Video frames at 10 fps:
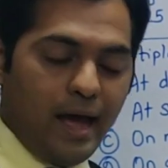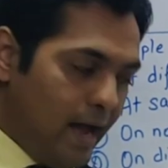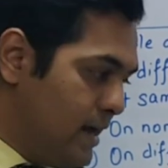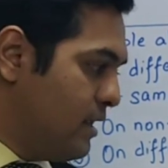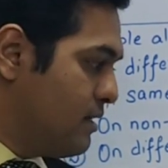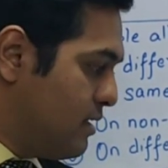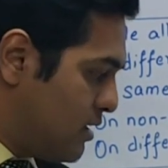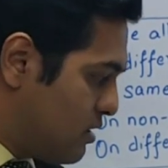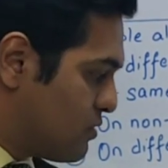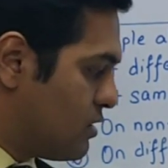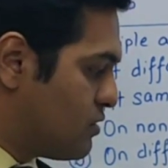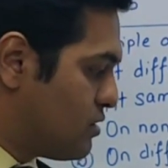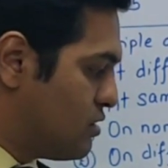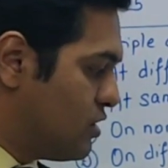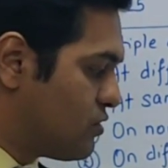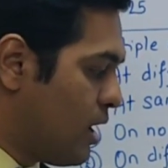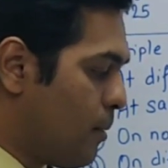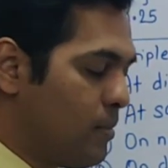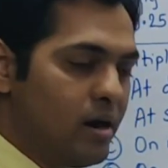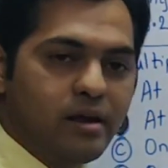and that results in this
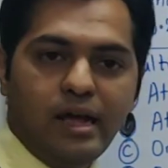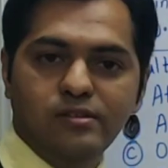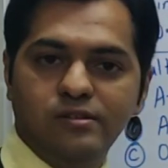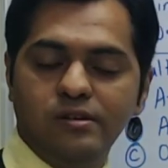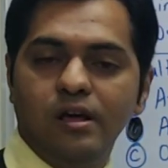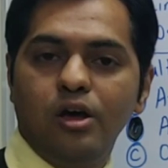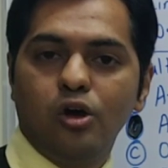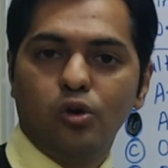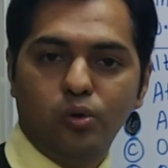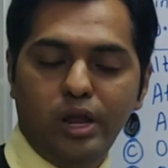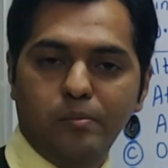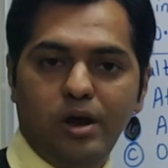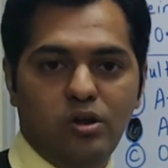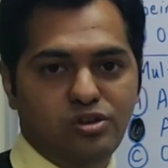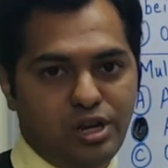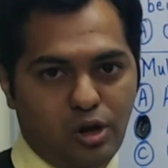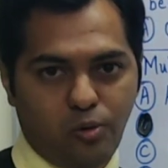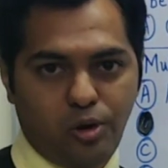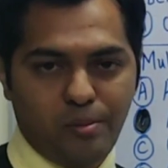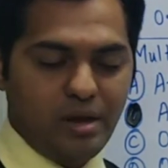blood cancer, chronic myelogenic
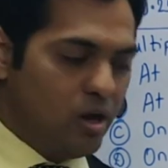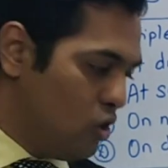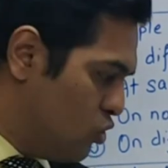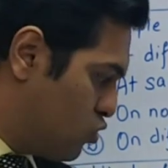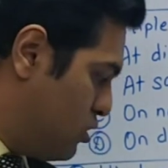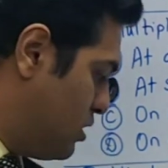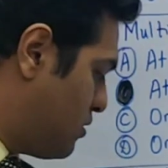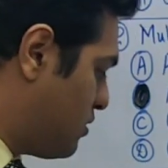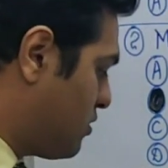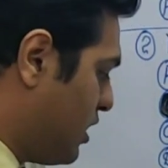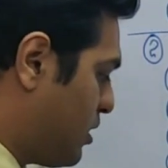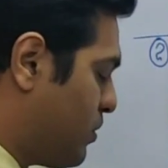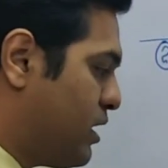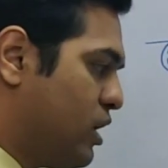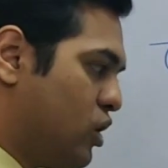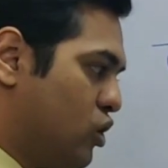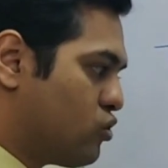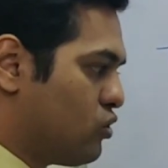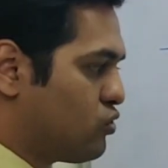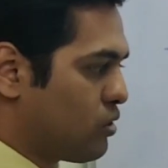leukemia. So this statement
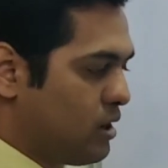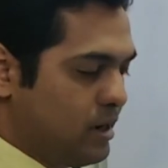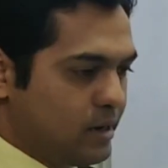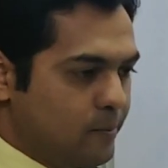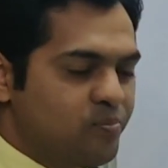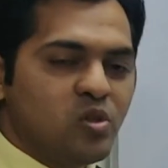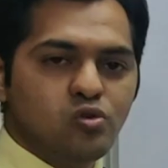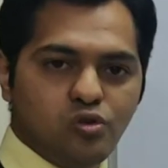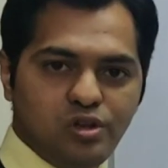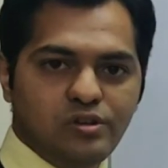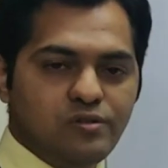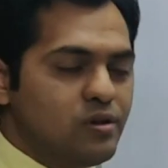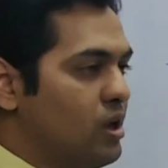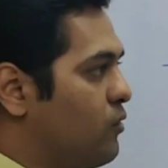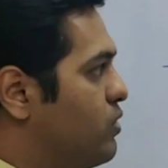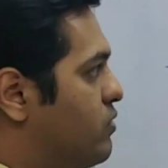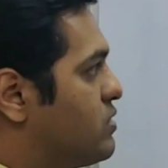is also correct. So this, we have